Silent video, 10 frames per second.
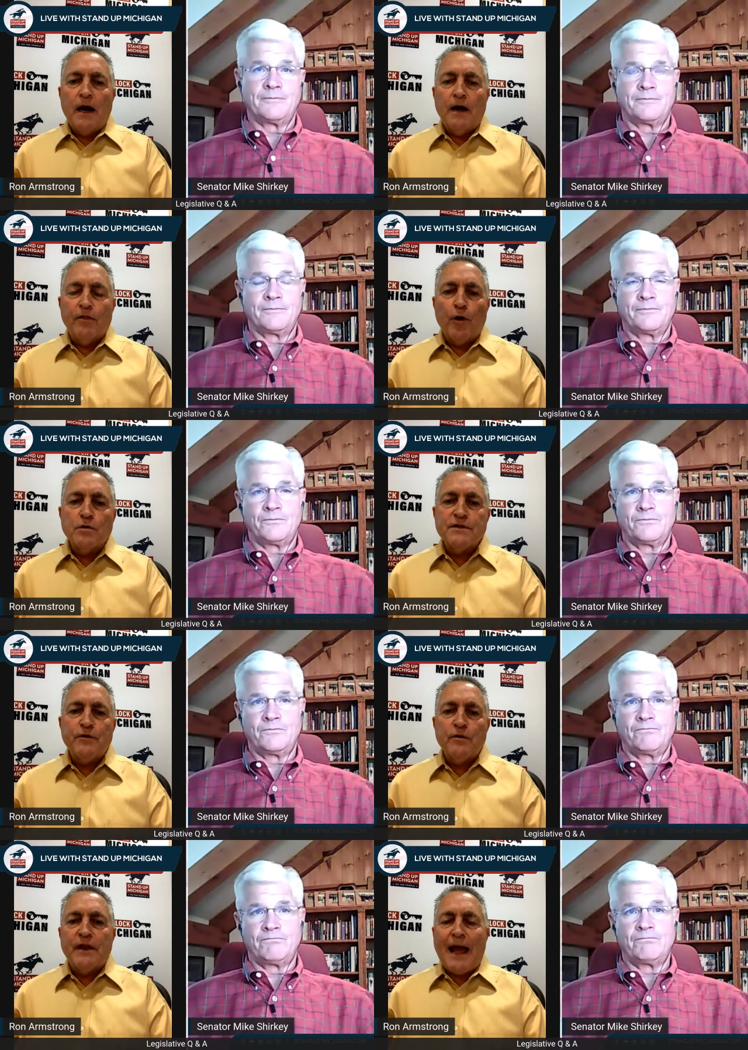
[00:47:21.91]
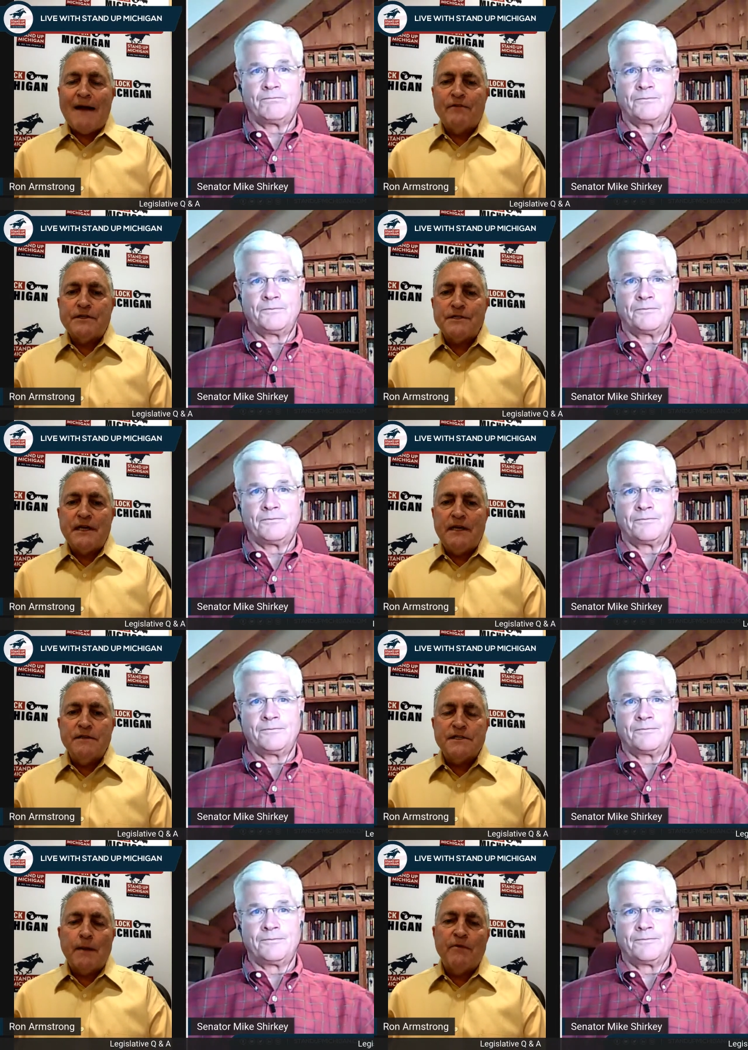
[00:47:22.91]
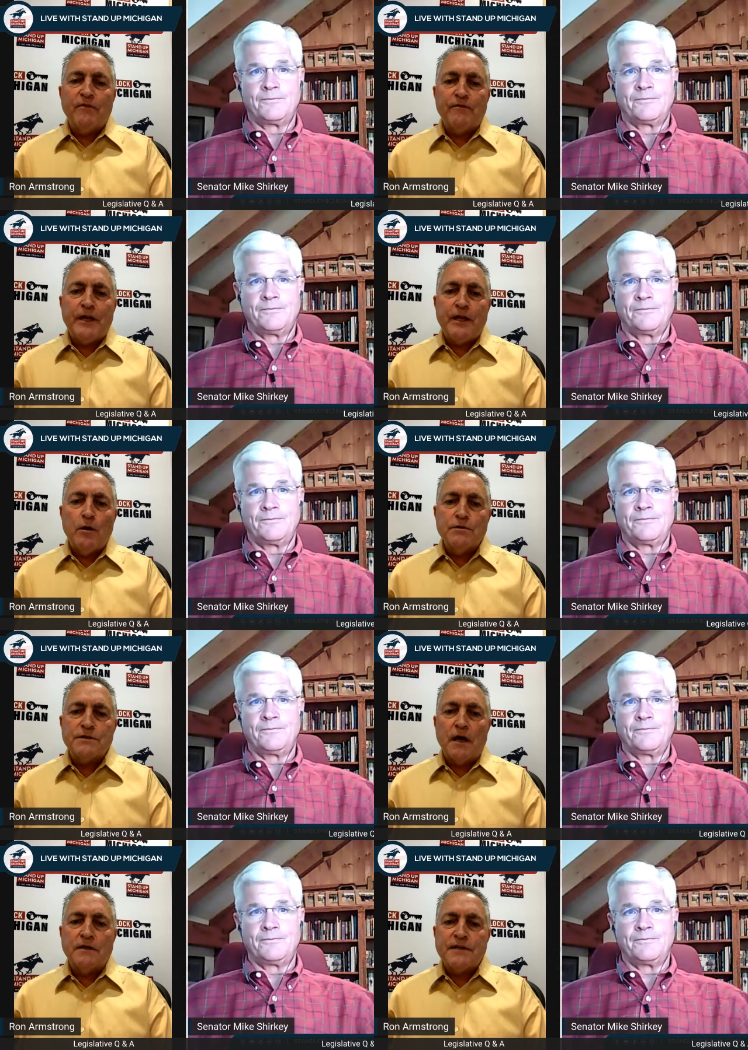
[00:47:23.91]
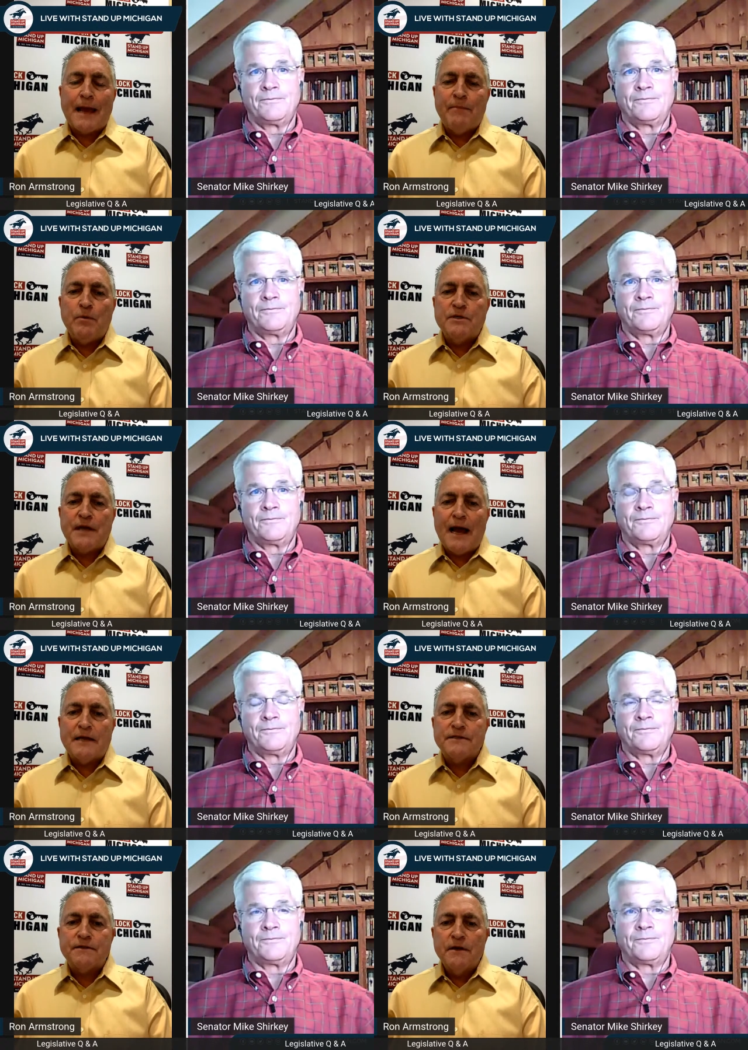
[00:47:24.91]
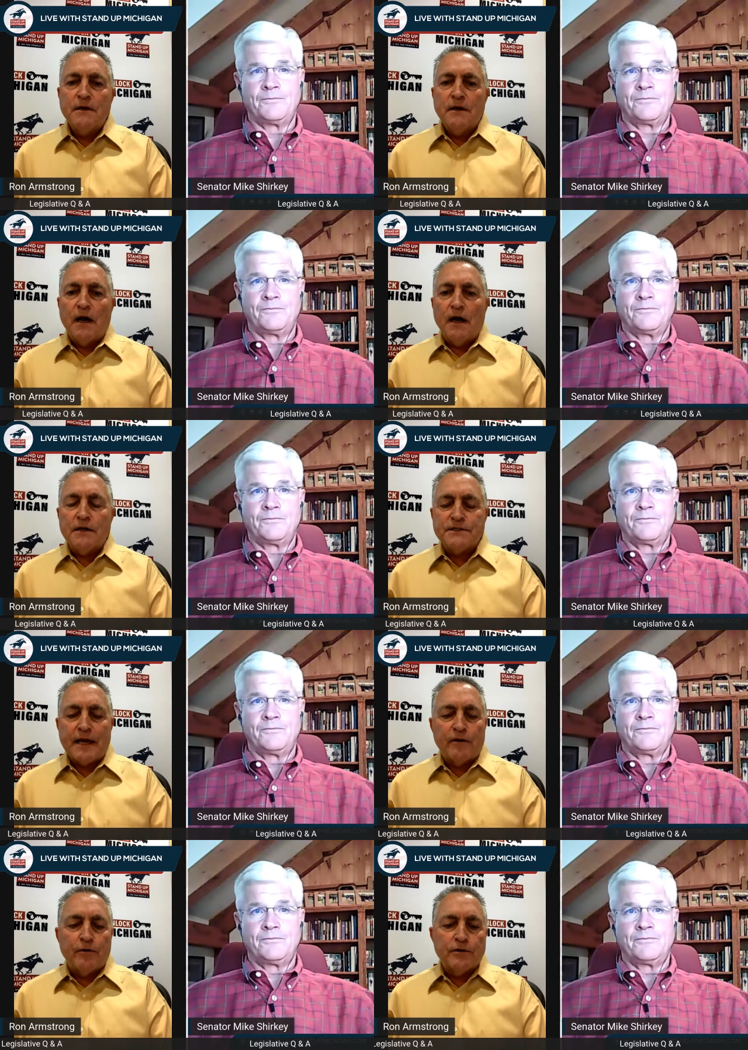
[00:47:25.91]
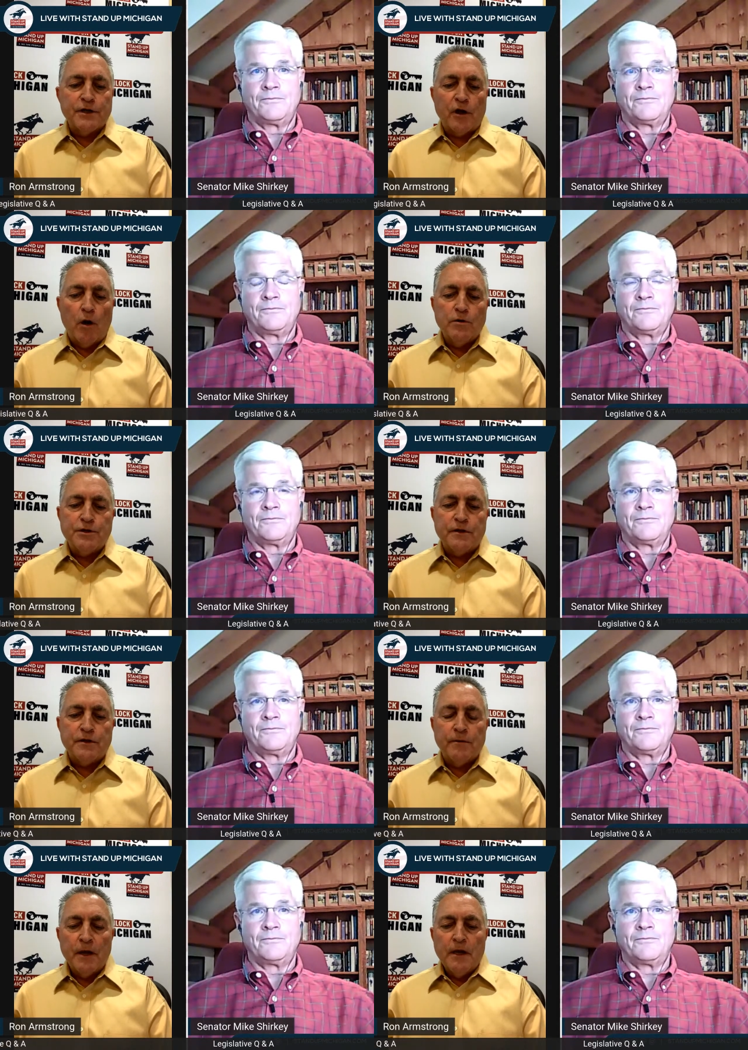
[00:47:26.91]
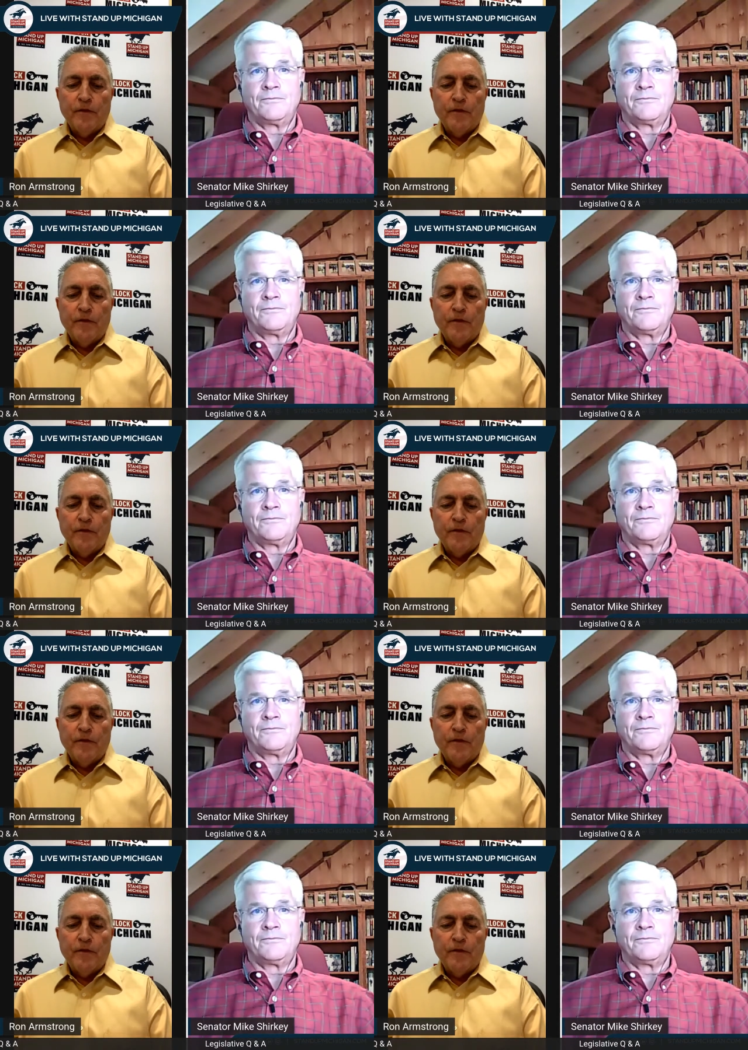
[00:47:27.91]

Speaker 1: Uh, those of you that haven't seen some of the videos, uh, Tammy was asked, uh, Senator, to go to the